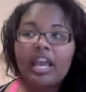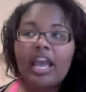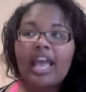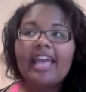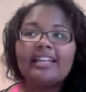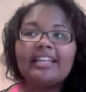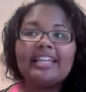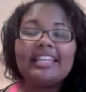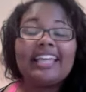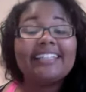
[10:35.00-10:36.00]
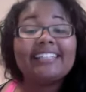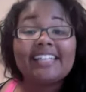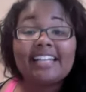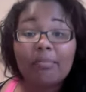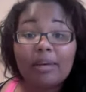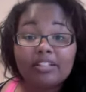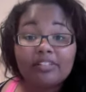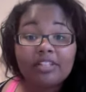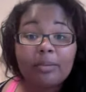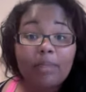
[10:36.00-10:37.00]
and then they send a bunch of
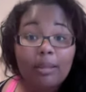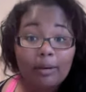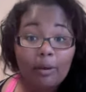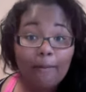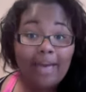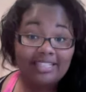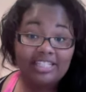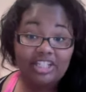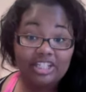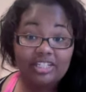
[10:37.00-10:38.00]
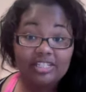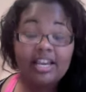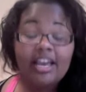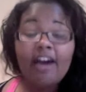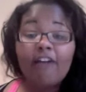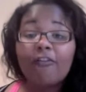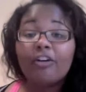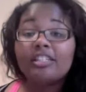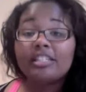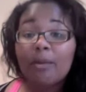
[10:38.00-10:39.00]
subliminal messages. For
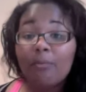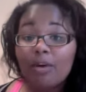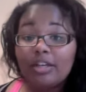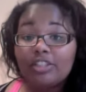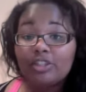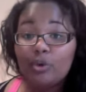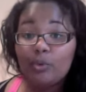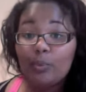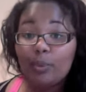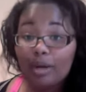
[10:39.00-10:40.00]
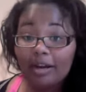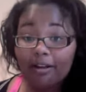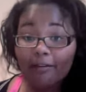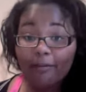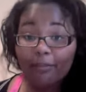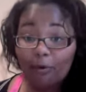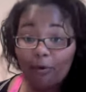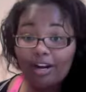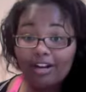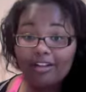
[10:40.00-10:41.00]
someone to put a
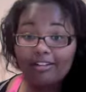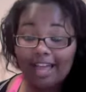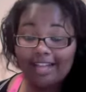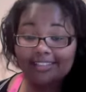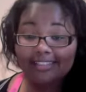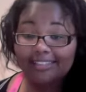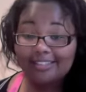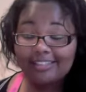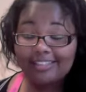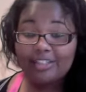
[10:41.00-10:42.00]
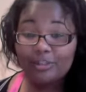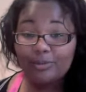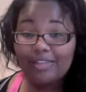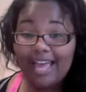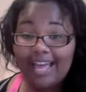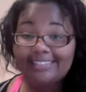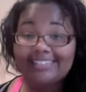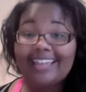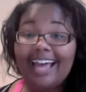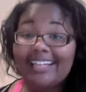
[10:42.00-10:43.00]
thorn, like, to do that,
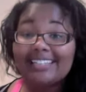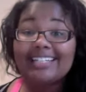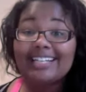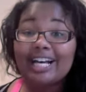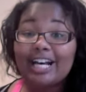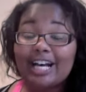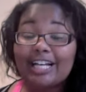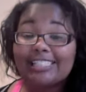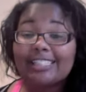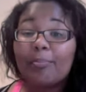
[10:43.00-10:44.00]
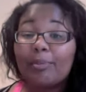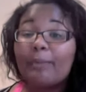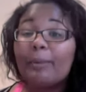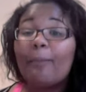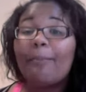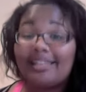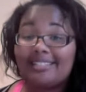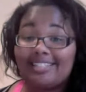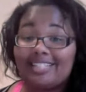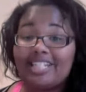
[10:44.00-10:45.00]
that is a subliminal
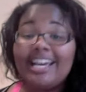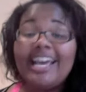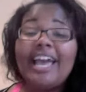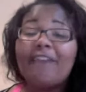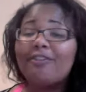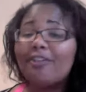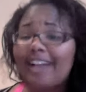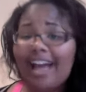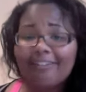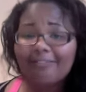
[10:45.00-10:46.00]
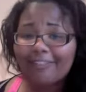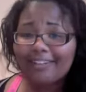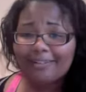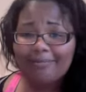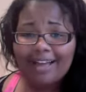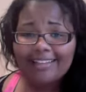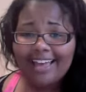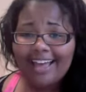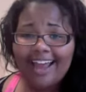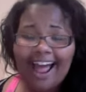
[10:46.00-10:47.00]
message. If you're not offended by
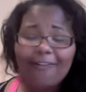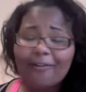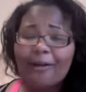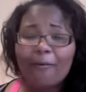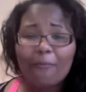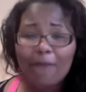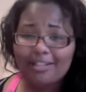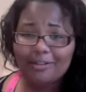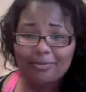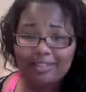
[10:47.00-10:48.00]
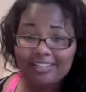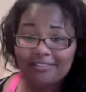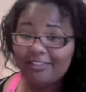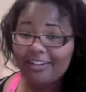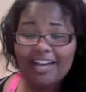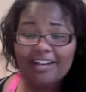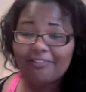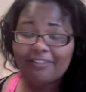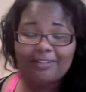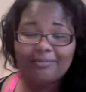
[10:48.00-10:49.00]
that, I don't care what you believe. If you're not
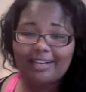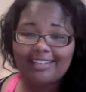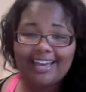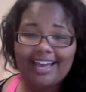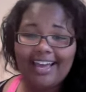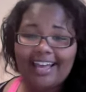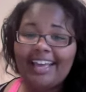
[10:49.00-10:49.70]
offended by that,